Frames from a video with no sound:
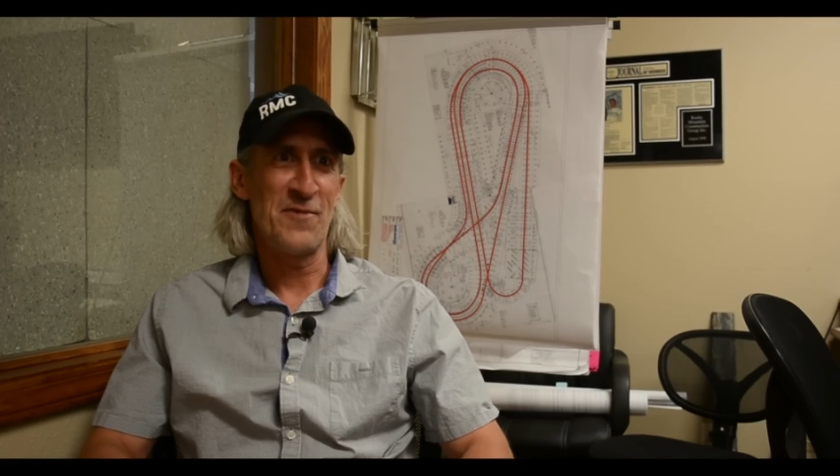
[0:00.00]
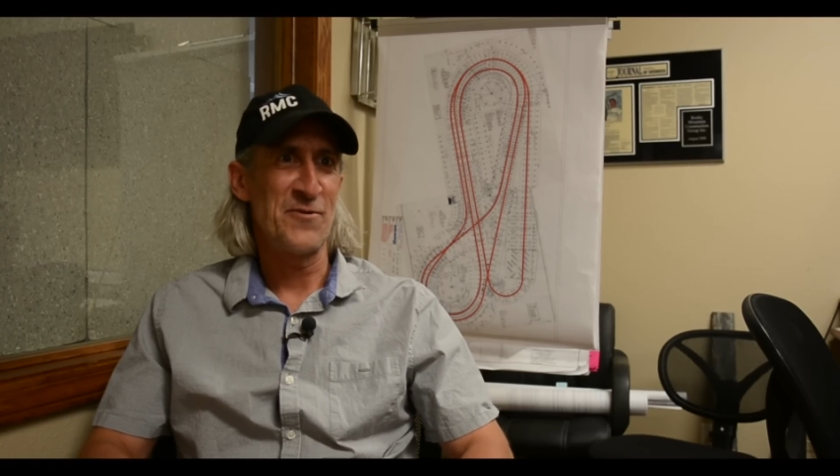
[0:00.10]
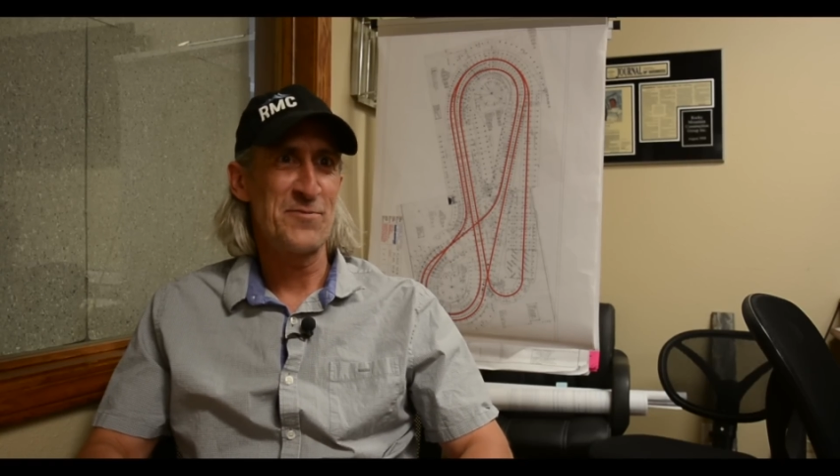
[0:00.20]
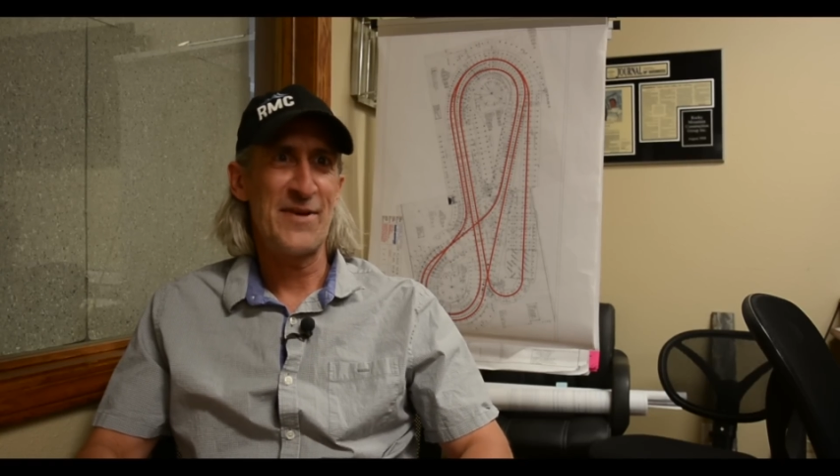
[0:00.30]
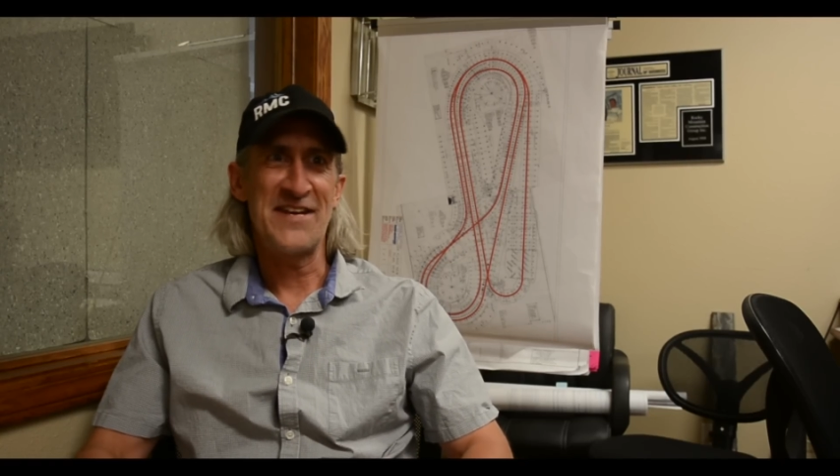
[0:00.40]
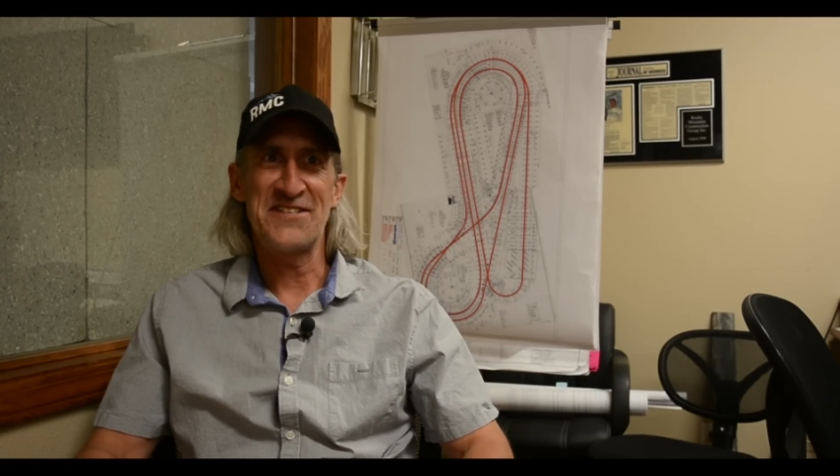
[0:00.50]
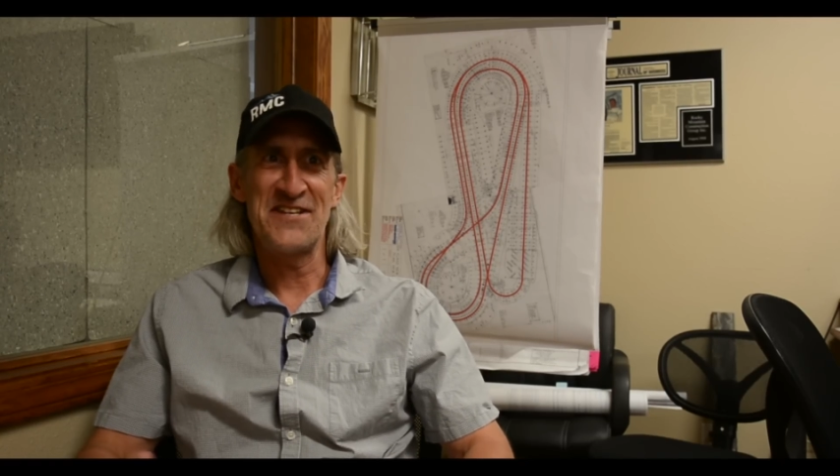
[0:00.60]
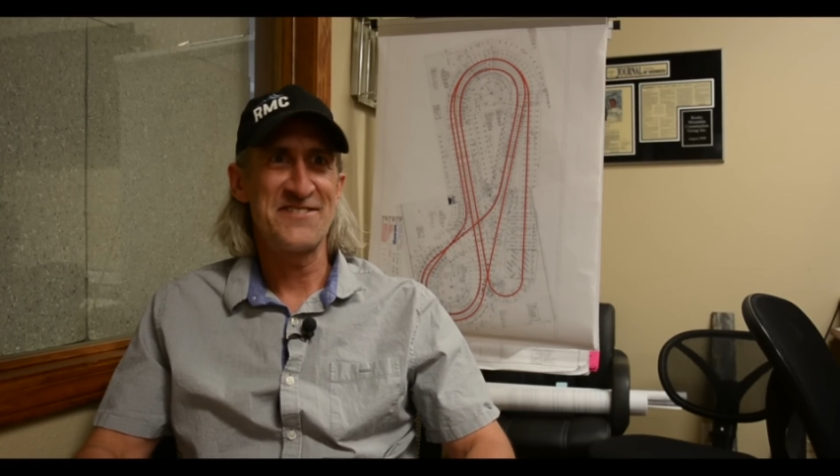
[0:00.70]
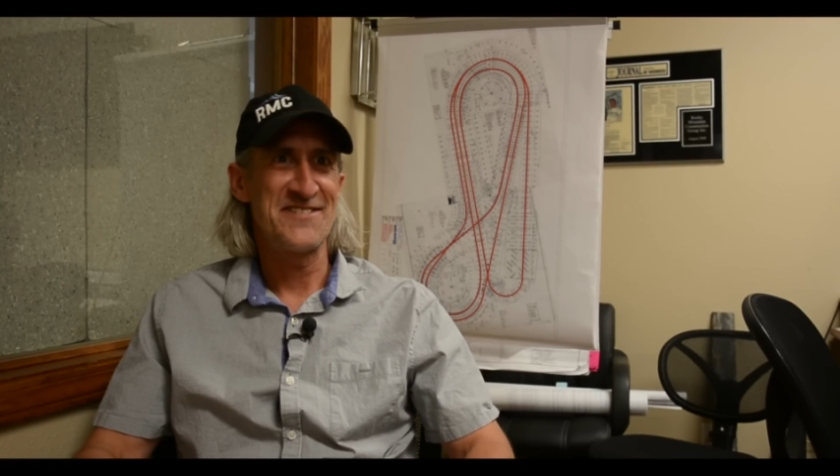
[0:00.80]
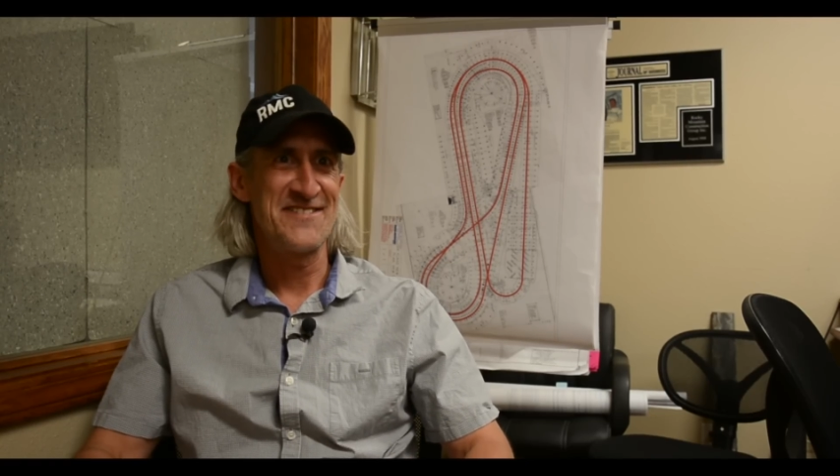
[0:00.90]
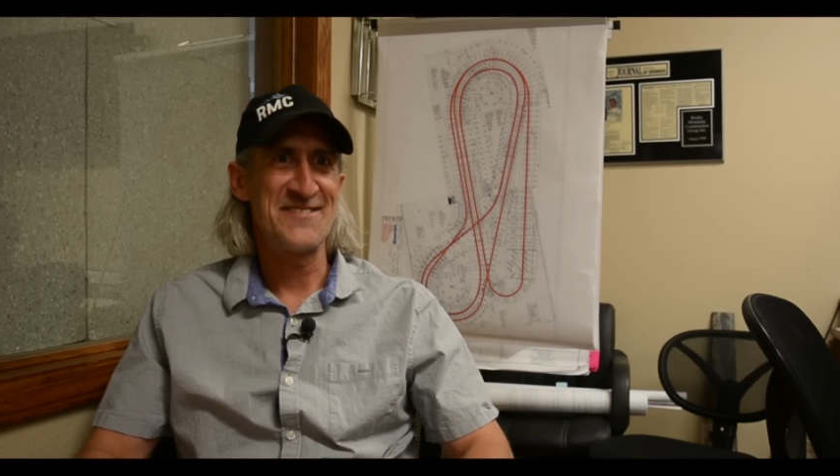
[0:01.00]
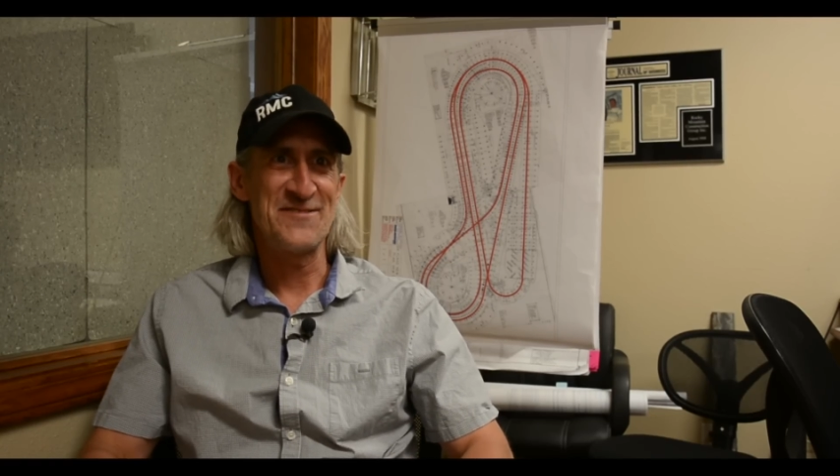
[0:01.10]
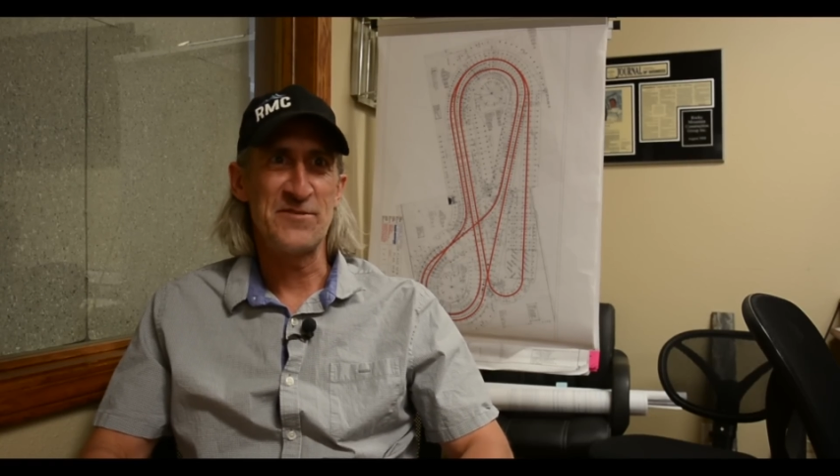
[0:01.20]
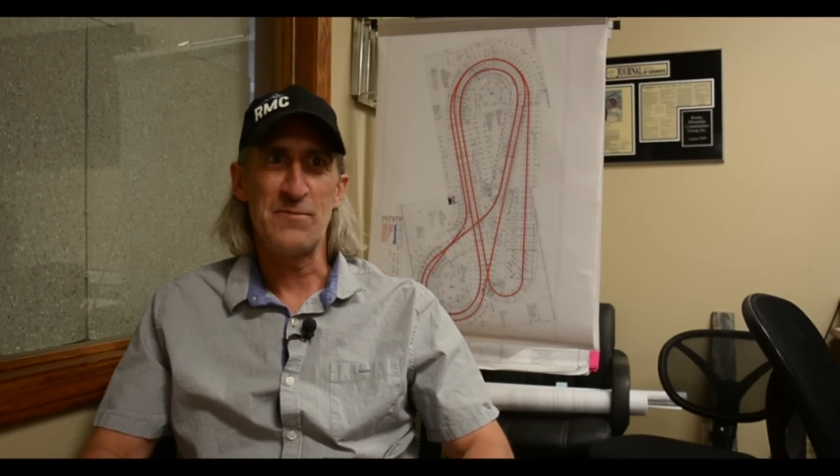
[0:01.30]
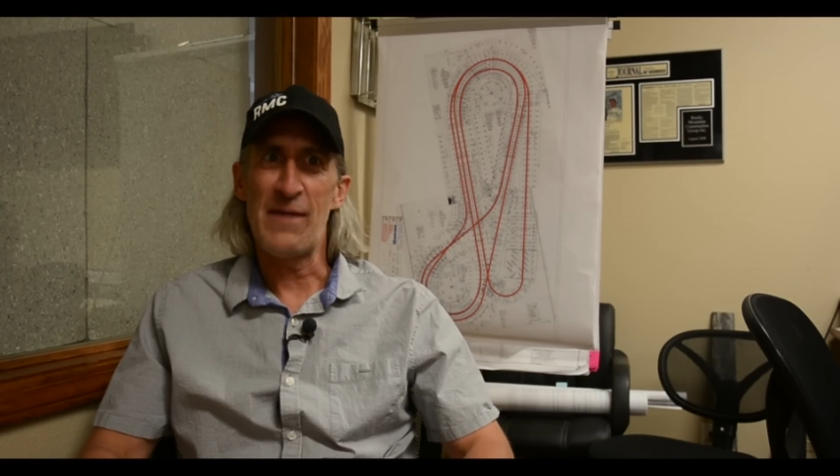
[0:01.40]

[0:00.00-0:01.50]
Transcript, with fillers: I'm always paying attention to the